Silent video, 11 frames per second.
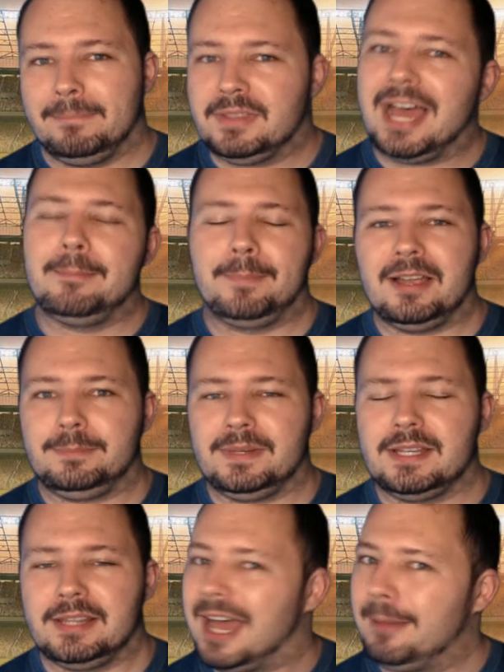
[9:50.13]
that might
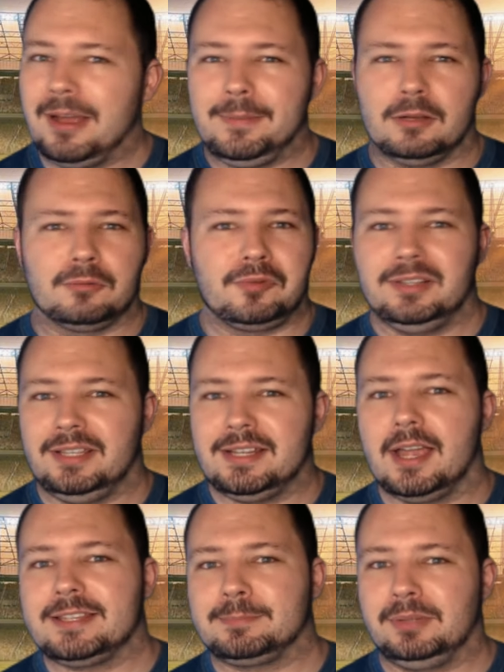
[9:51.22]
be that might be a really
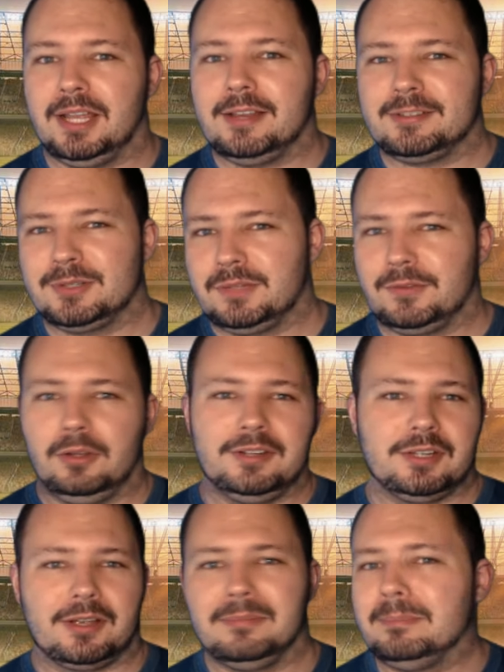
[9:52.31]
nice play, especially if you're looking
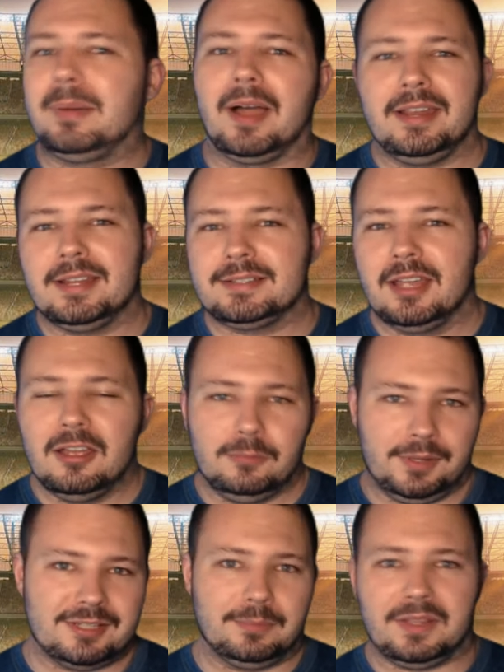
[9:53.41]
to combine it
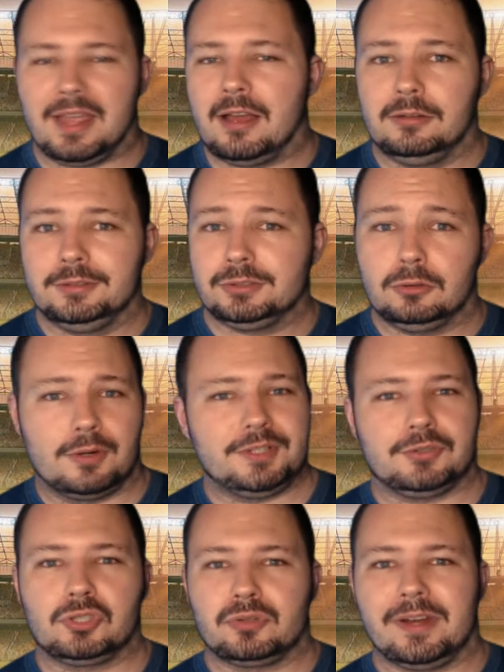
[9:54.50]
with something else or as a
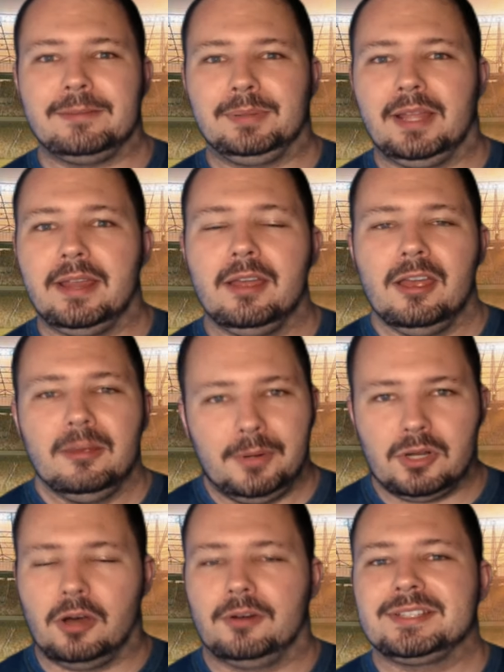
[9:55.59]
straight play. But
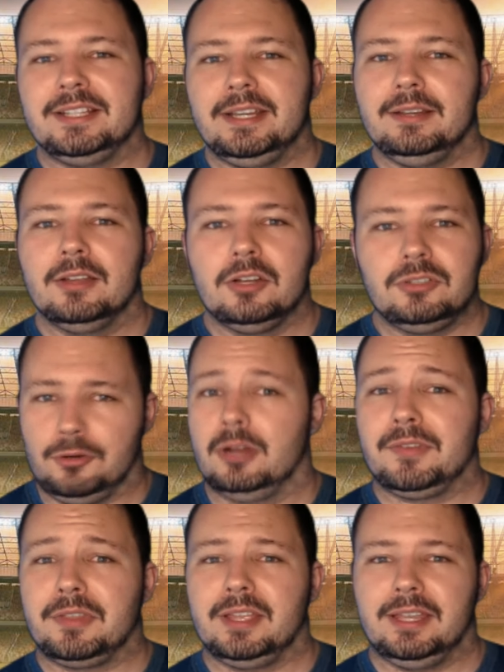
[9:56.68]
honestly, don't
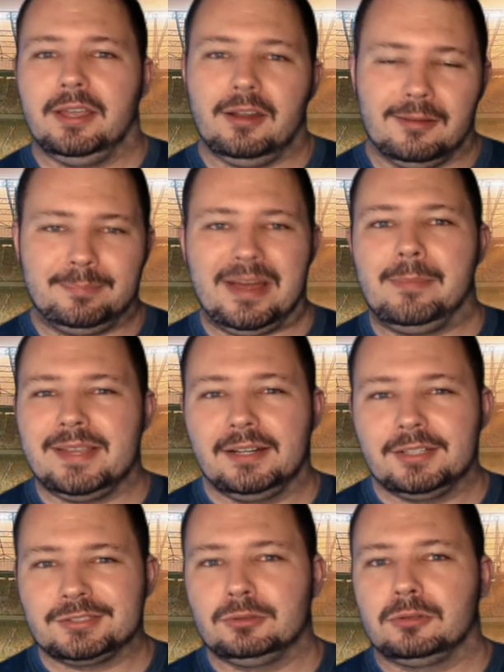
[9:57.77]
overthink it. Aubameyang to
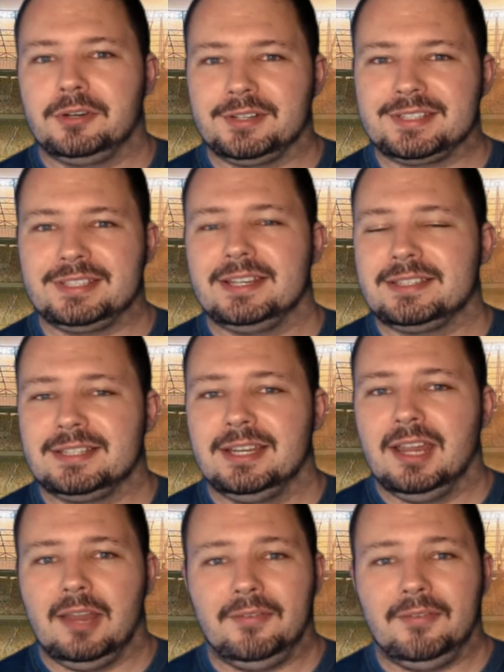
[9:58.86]
score an assist. If